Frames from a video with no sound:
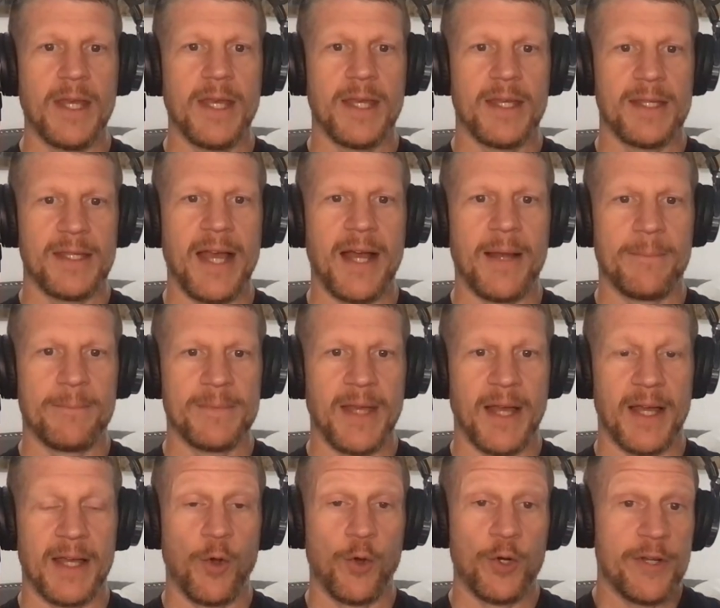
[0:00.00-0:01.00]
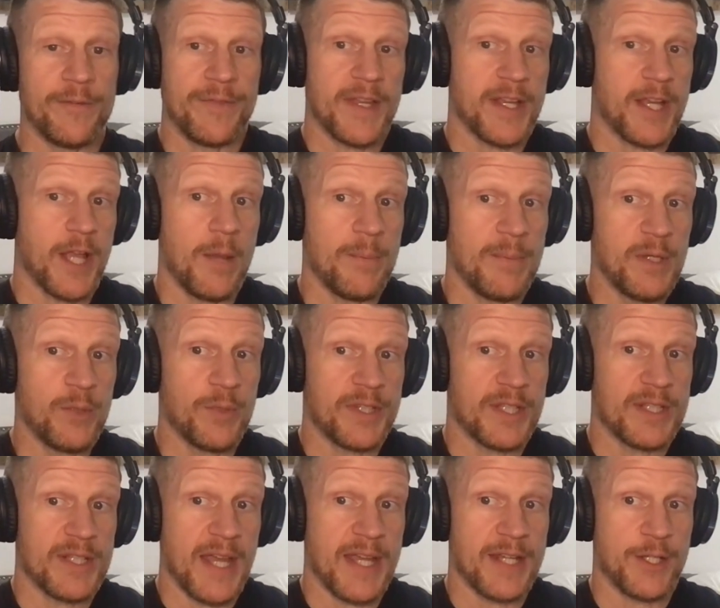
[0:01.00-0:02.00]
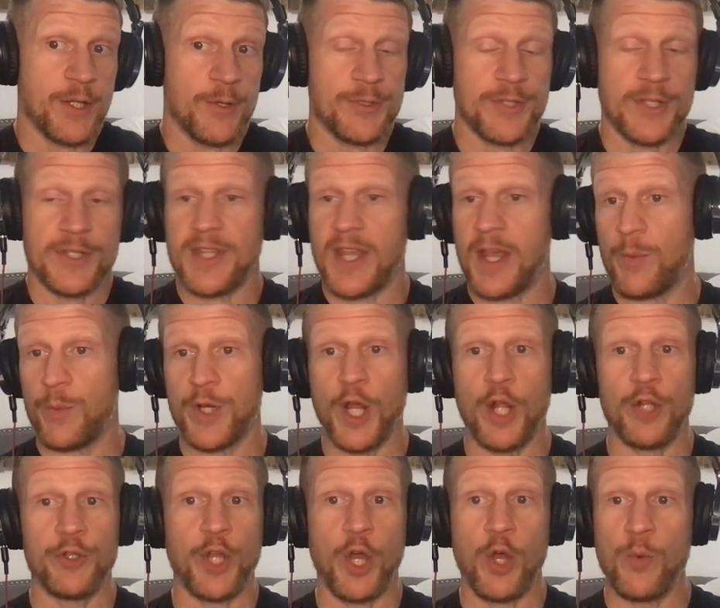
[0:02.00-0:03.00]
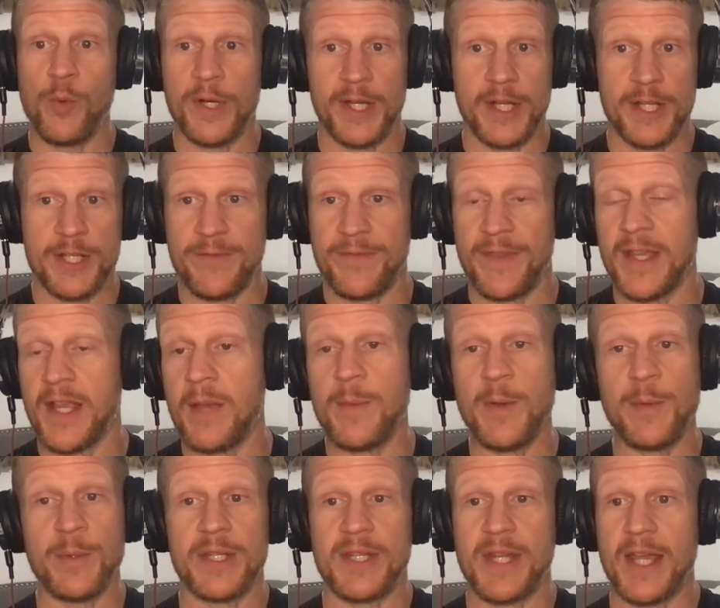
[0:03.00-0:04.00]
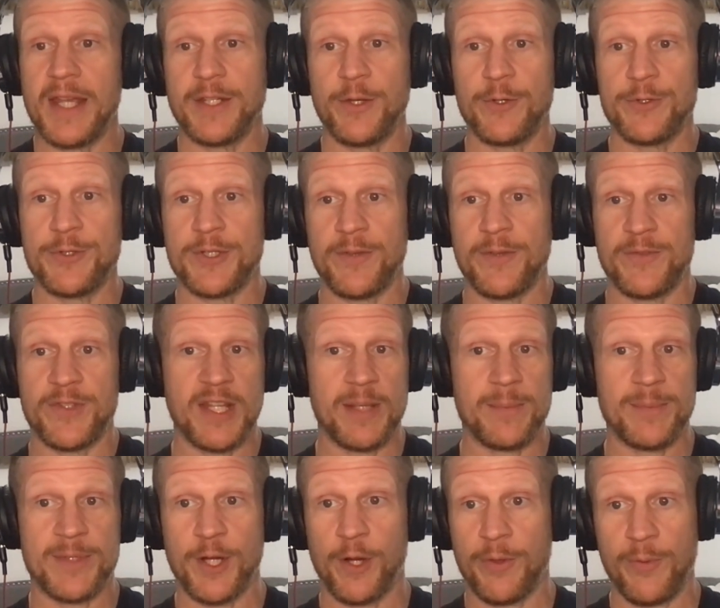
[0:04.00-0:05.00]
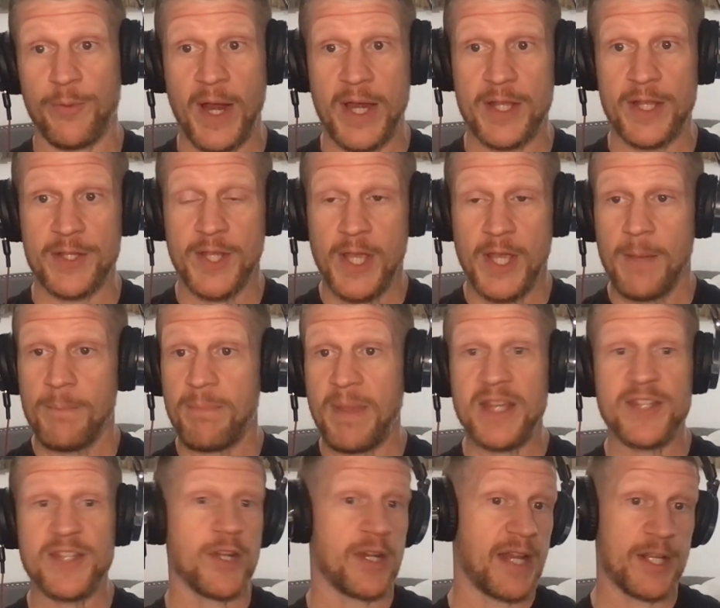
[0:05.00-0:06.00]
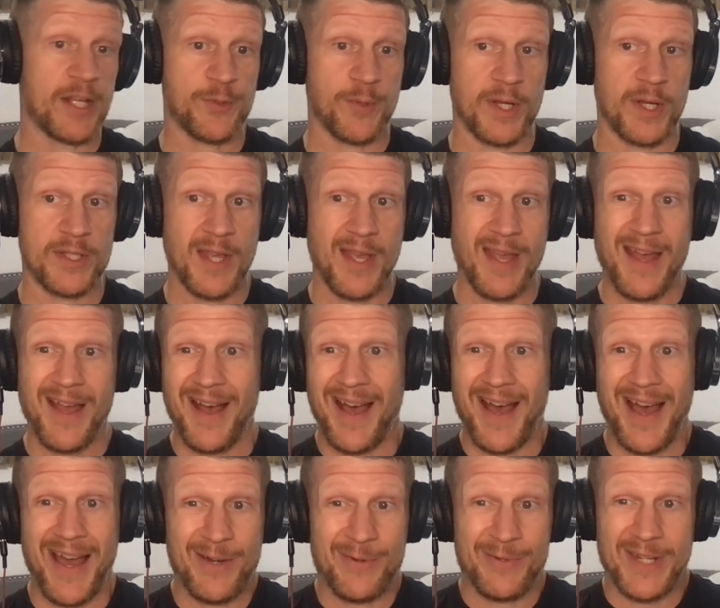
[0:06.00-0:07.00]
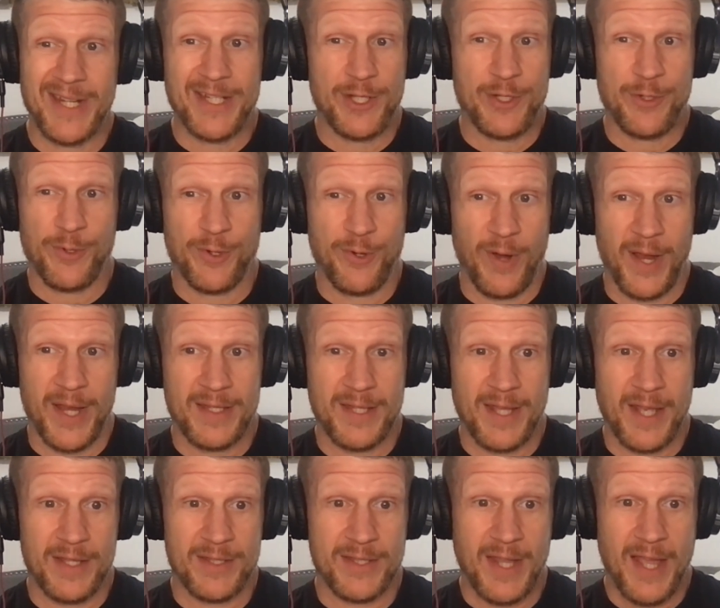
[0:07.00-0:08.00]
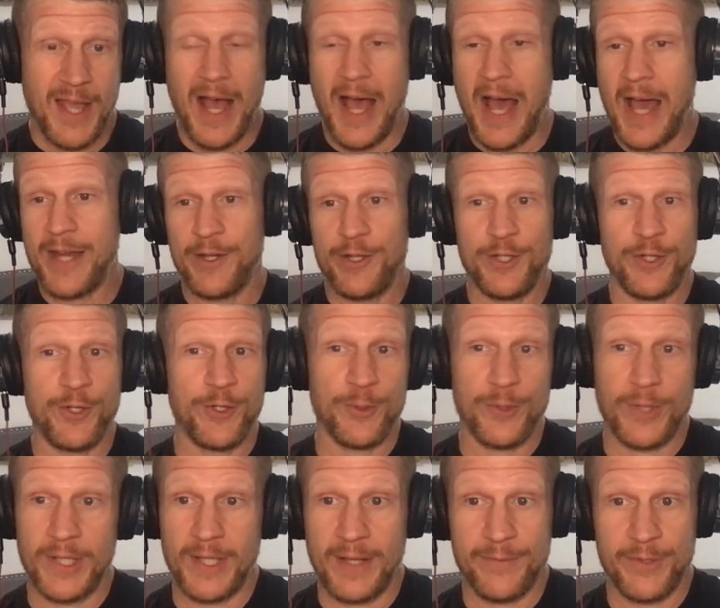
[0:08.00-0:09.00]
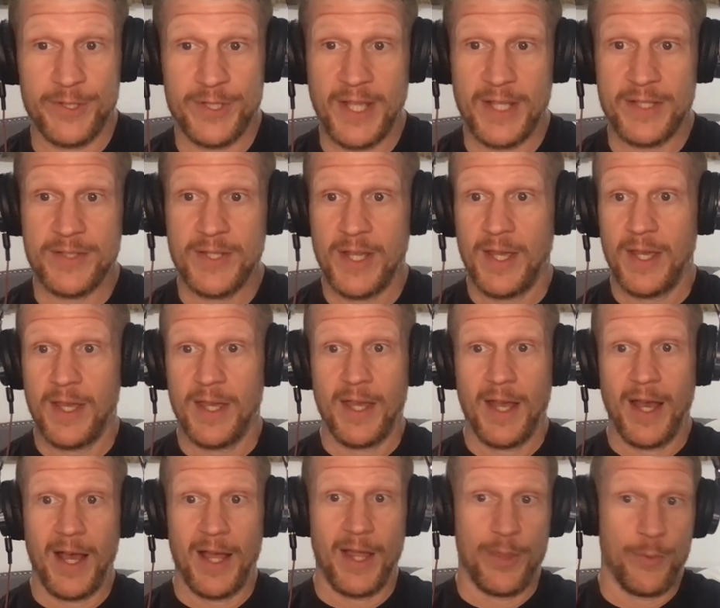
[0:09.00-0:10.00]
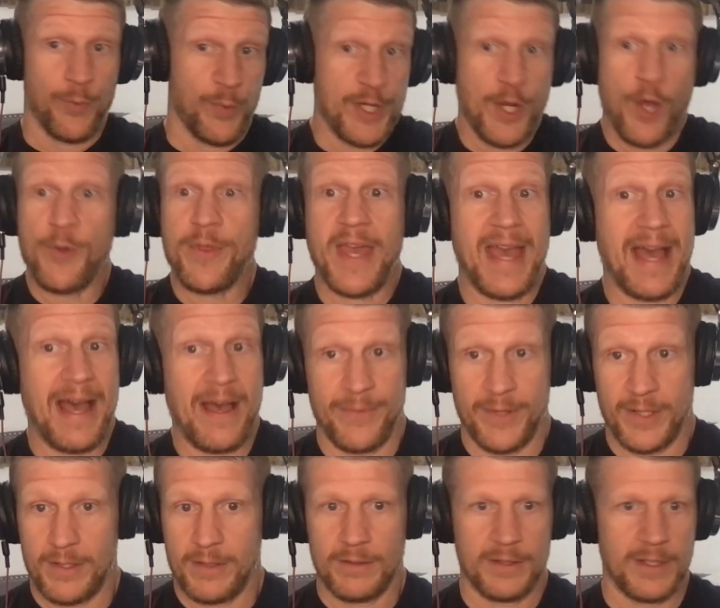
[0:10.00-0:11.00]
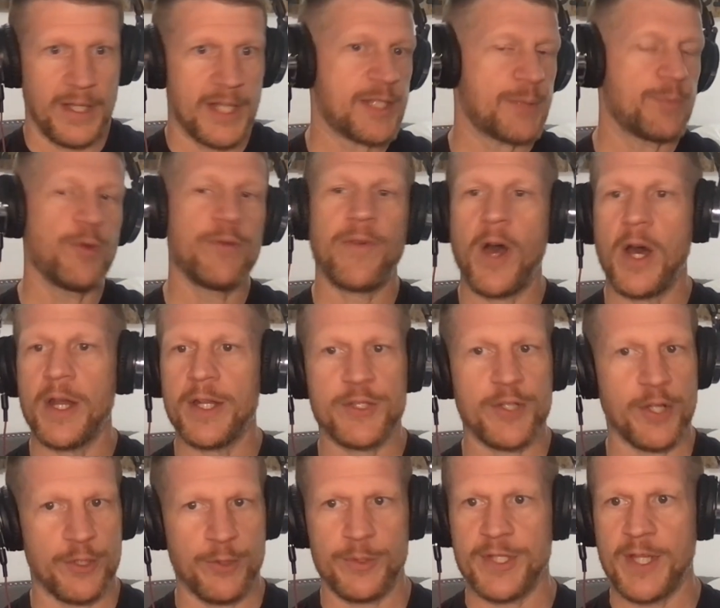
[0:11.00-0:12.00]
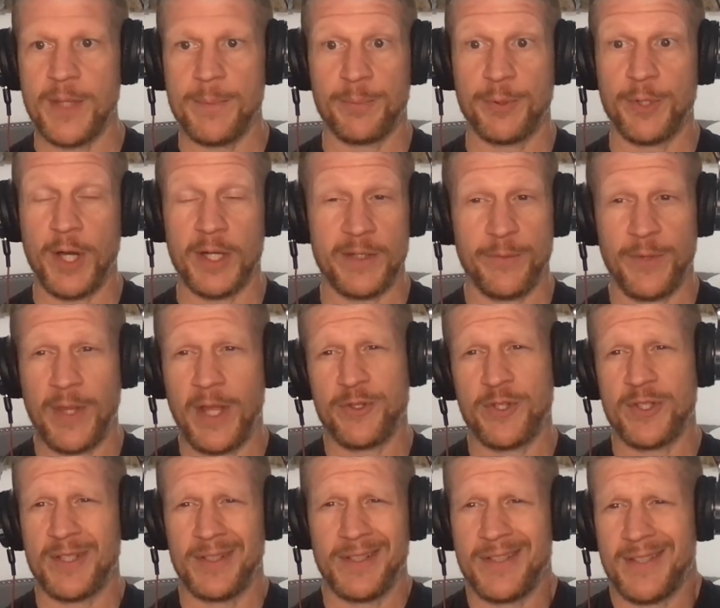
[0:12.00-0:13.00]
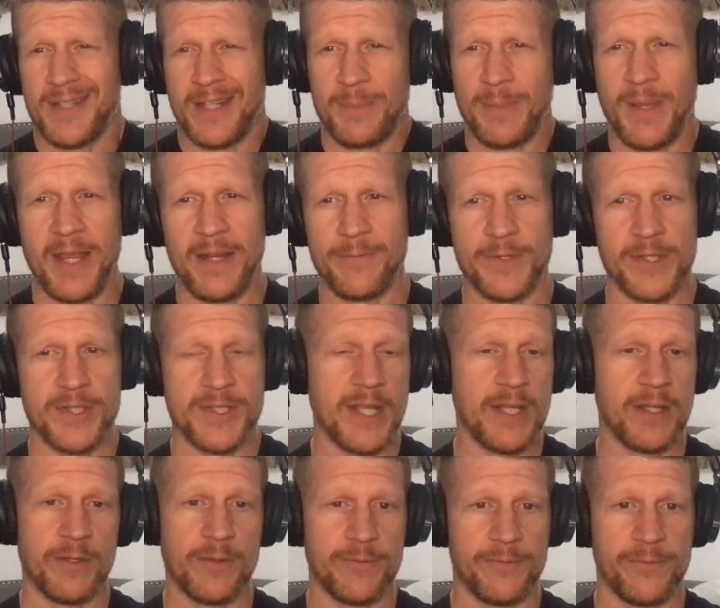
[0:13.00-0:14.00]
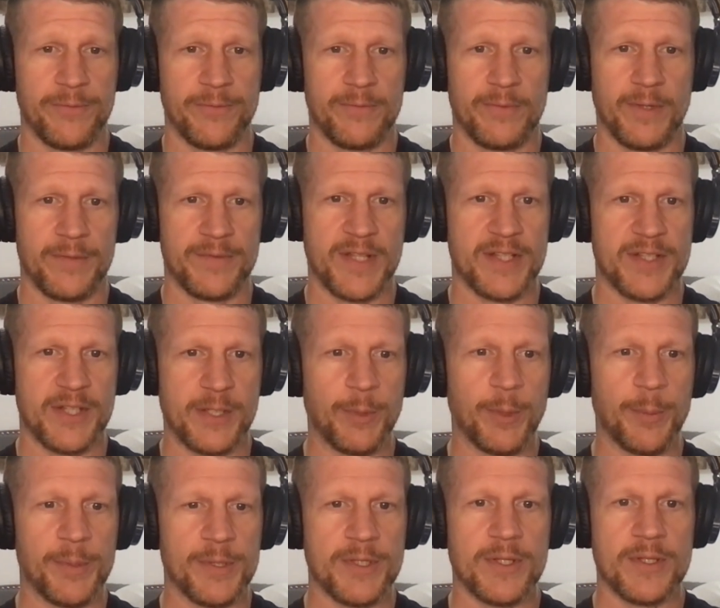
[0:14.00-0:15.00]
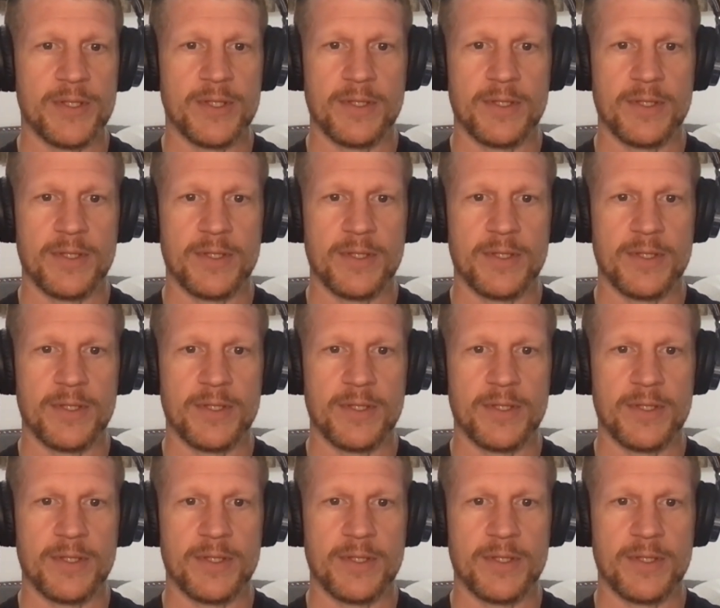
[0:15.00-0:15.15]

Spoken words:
Yeah, yeah. Or if they come in with the diagnosis and we all know what it is, if they come in with a diagnosis of CMC arthritis based on x-rays, I don't need to do a grind test. I don't need to do the lever test. We know they have it. Let's move on and start doing something productive without just eliciting pain for the sake of testing purposes.